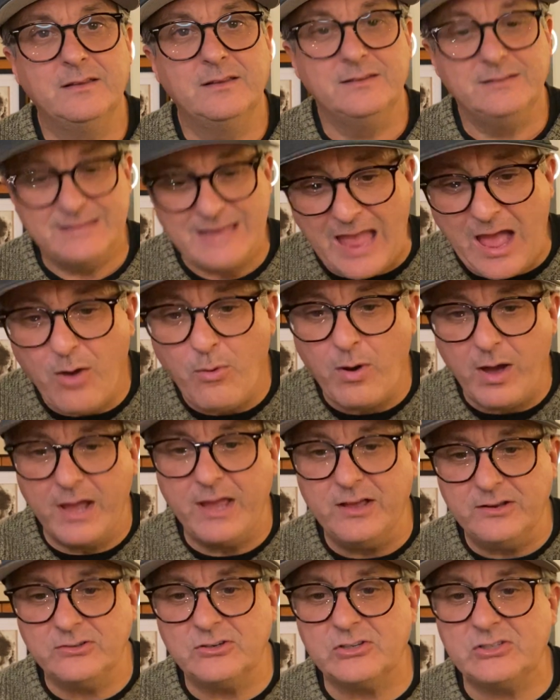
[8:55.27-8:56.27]
Now I
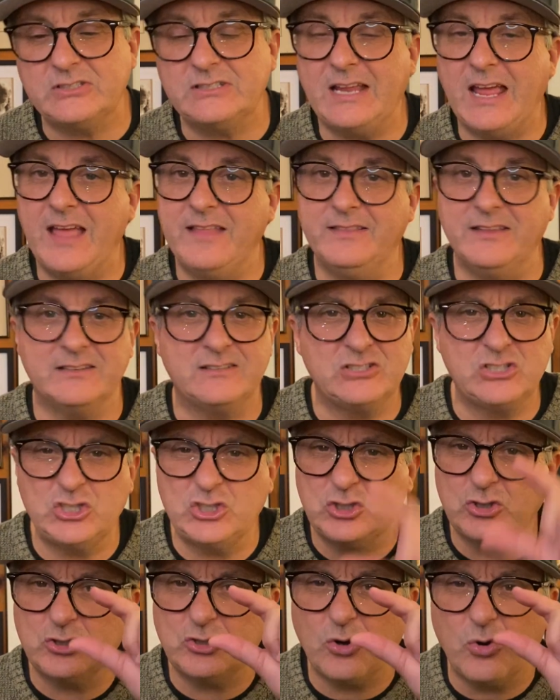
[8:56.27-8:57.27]
understand this
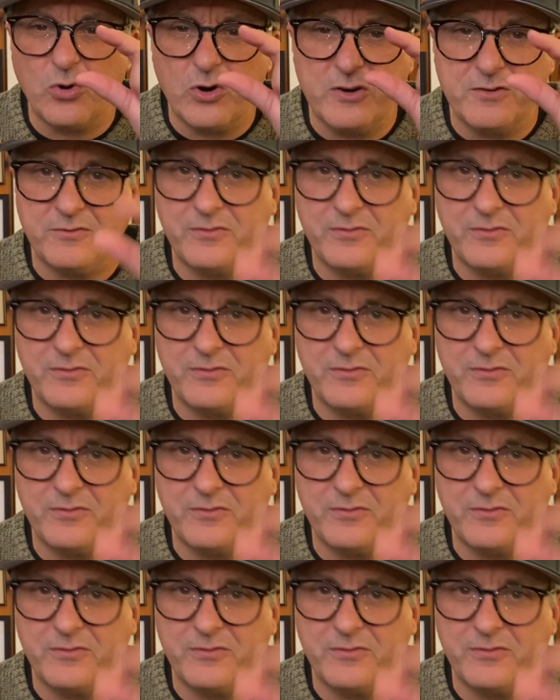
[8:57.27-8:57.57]
short